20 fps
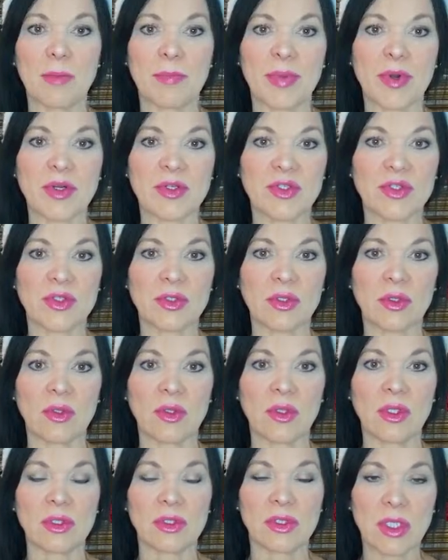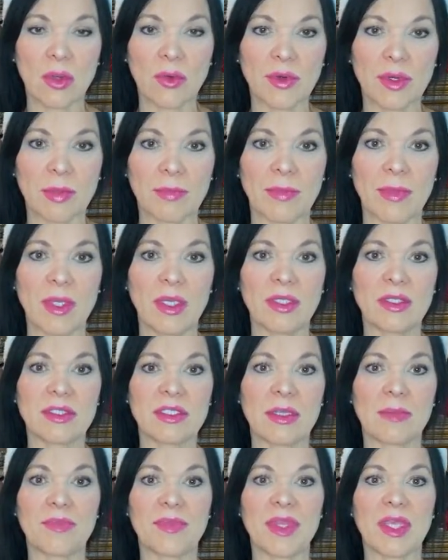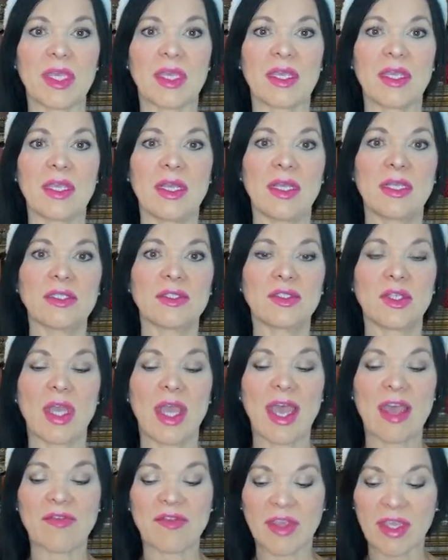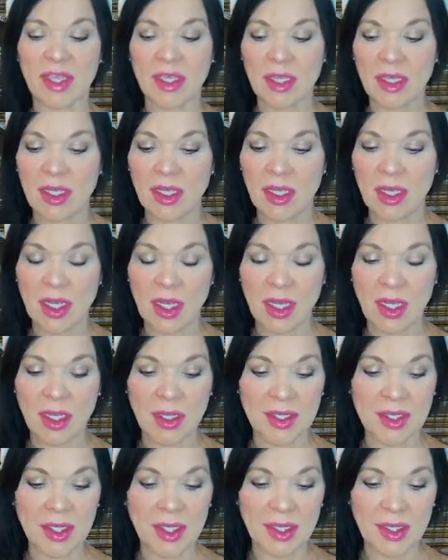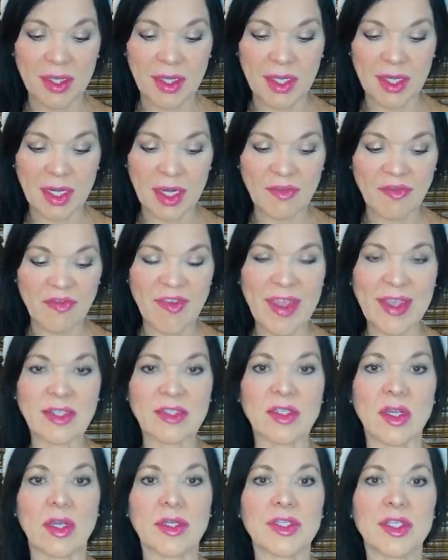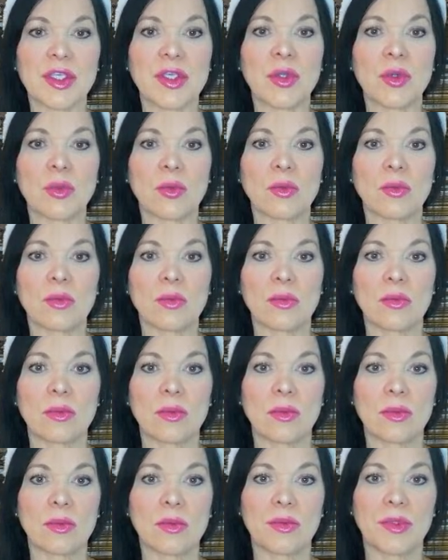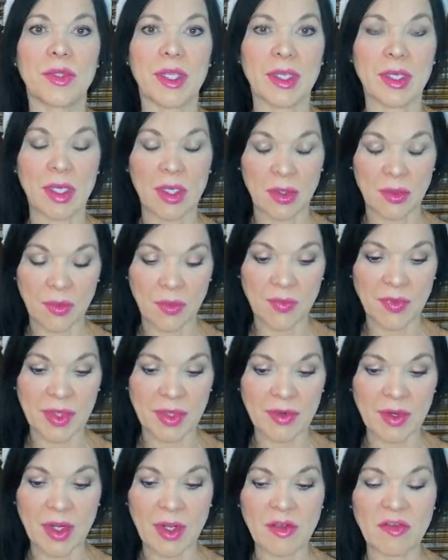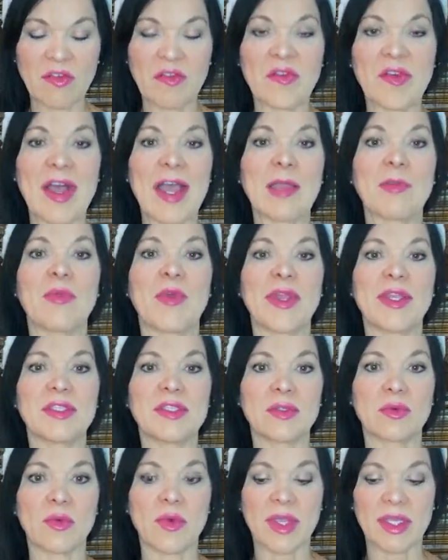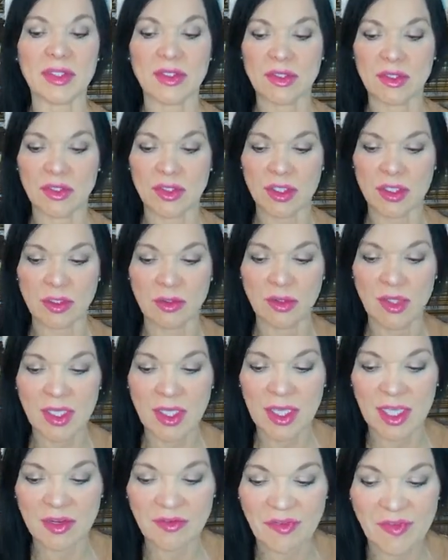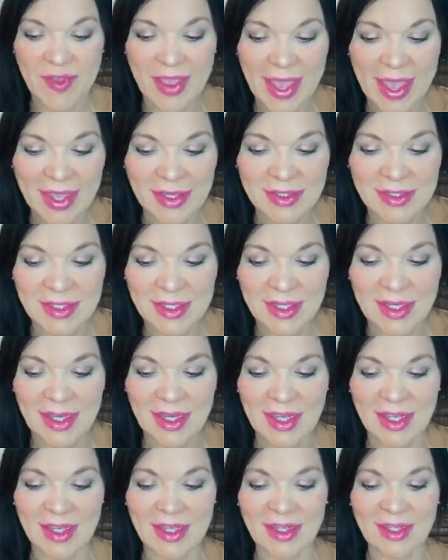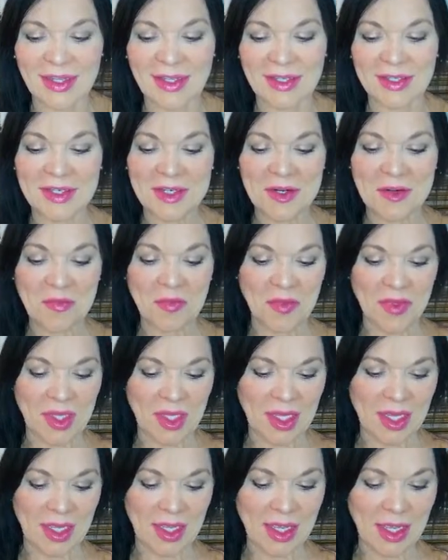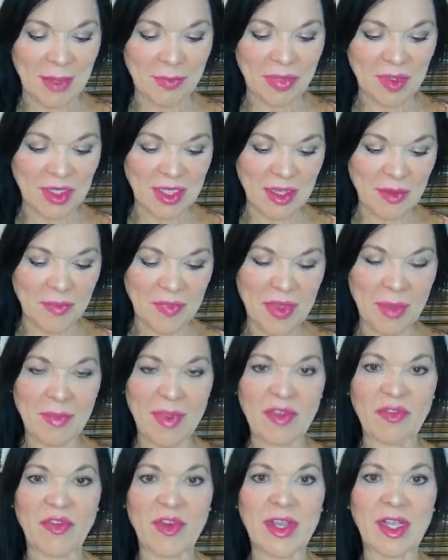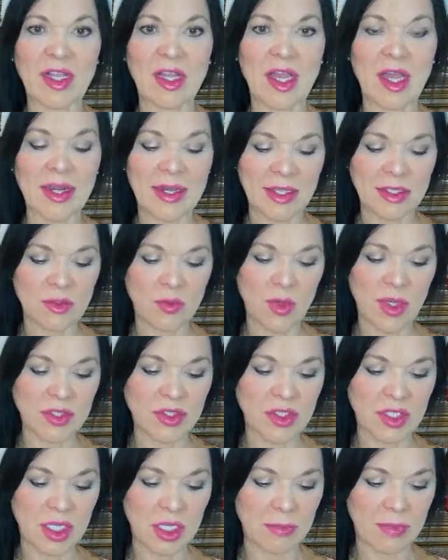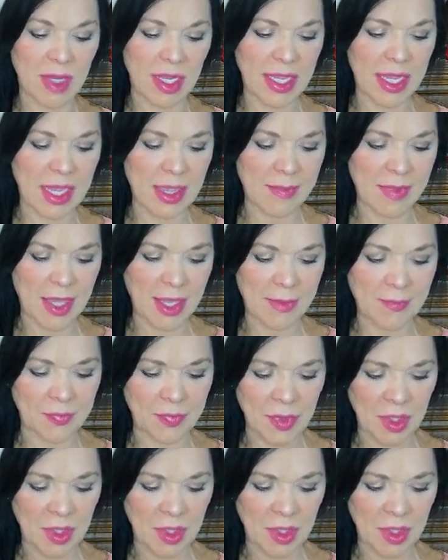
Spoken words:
personal totem, something having an effect on you that vibrates and raises you. In fact, I believe that my friend Claudia is watching in Miami,